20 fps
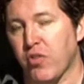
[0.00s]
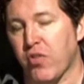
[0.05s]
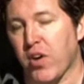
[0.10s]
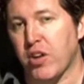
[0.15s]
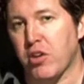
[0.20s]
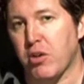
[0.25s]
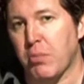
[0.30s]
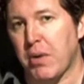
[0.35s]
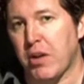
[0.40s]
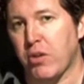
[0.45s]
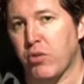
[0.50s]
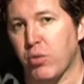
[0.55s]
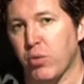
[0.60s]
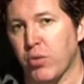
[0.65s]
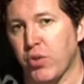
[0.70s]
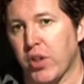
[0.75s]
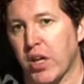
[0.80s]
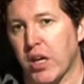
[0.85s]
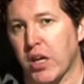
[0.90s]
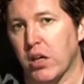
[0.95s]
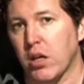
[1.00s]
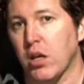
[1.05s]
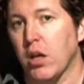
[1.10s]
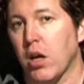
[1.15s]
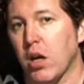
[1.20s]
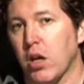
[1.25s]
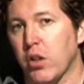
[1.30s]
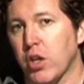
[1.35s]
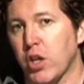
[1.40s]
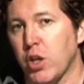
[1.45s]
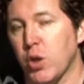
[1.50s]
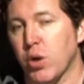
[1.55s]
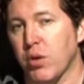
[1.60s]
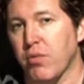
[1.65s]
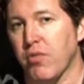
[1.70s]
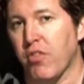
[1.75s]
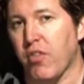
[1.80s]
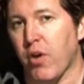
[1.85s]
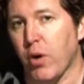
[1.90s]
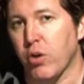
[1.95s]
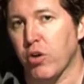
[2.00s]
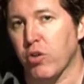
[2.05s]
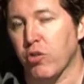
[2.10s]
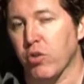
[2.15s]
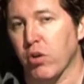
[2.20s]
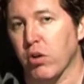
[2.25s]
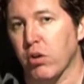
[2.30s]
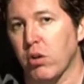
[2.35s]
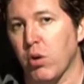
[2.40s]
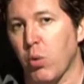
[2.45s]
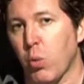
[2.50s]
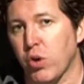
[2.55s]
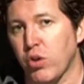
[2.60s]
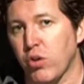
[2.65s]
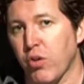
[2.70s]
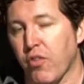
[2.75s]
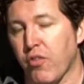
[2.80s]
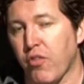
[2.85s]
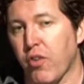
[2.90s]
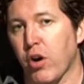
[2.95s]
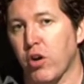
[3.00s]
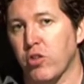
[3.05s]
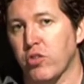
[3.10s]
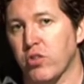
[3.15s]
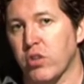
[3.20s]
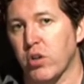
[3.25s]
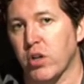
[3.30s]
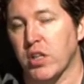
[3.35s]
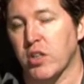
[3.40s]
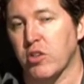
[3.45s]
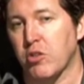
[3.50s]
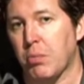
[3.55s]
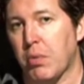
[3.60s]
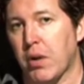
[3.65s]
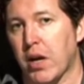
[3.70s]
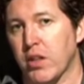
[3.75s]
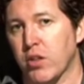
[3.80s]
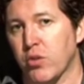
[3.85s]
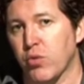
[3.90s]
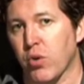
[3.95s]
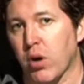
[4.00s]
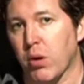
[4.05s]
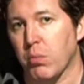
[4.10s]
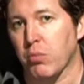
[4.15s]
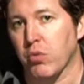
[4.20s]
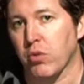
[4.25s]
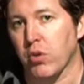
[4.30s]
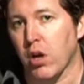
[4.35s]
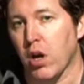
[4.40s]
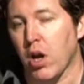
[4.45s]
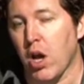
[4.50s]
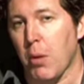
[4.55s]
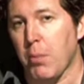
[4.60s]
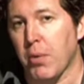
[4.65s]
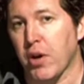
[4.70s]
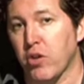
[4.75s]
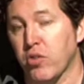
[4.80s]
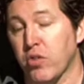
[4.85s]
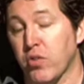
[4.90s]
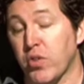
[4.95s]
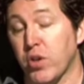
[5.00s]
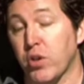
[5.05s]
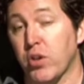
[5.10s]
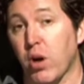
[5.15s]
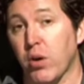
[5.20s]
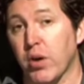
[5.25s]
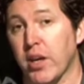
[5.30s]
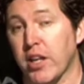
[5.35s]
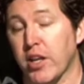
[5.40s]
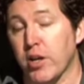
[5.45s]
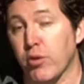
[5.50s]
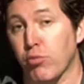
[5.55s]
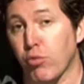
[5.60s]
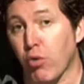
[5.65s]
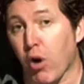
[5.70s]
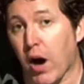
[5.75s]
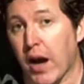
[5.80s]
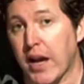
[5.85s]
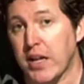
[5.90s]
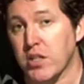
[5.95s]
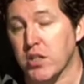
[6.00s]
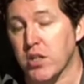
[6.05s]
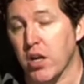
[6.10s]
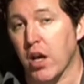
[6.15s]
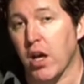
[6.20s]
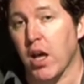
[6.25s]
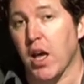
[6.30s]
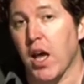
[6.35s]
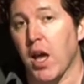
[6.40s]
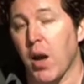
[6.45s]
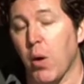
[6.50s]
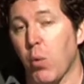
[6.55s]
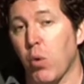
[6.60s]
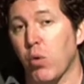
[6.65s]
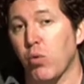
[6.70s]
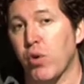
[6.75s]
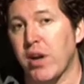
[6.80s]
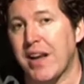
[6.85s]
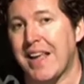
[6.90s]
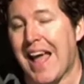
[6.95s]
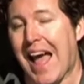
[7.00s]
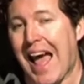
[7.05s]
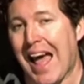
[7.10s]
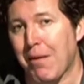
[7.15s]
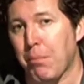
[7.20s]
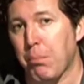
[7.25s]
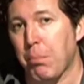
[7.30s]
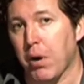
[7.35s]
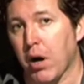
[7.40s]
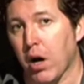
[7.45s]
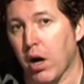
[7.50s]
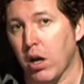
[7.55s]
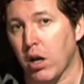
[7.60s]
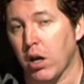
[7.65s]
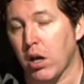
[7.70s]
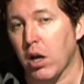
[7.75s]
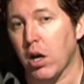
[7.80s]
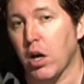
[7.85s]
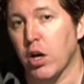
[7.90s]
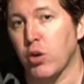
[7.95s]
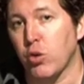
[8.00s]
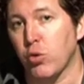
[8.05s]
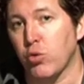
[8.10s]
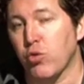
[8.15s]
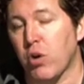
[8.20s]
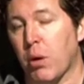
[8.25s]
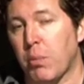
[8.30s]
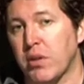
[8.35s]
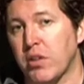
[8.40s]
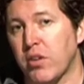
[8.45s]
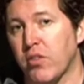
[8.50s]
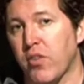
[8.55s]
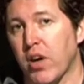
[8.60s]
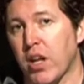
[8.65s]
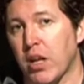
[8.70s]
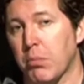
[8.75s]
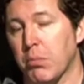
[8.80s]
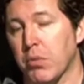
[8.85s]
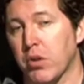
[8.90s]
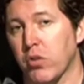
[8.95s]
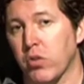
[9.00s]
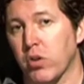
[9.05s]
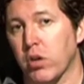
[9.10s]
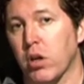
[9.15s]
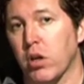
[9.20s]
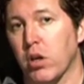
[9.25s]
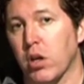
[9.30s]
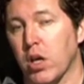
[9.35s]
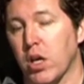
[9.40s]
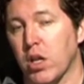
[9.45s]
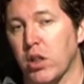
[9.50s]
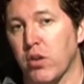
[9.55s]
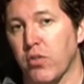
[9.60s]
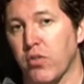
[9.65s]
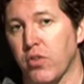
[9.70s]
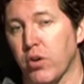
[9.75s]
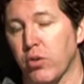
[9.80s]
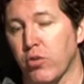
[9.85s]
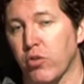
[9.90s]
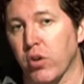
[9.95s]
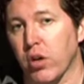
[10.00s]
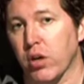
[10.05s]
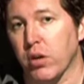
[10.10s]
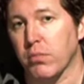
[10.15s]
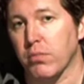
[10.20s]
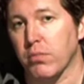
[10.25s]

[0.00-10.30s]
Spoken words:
fundamental thing that you can focus on when you're first learning to play the drums, because if you don't get it right, it will really hamper your drumming development in the future.